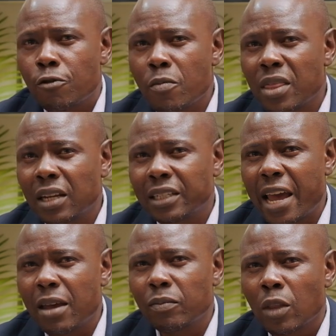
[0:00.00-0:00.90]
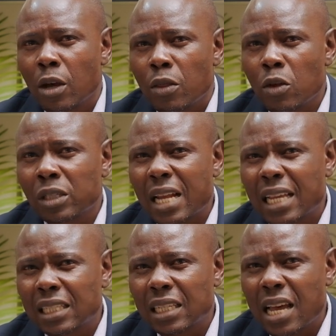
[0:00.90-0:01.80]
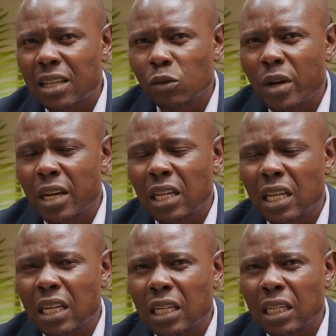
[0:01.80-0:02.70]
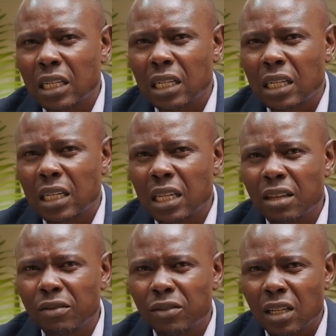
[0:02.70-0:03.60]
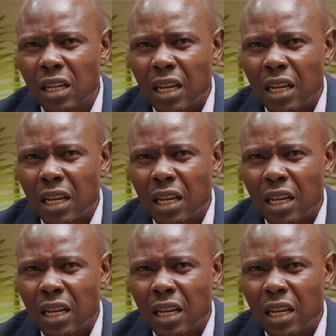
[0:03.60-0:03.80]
For me, the time, those last years when he lived,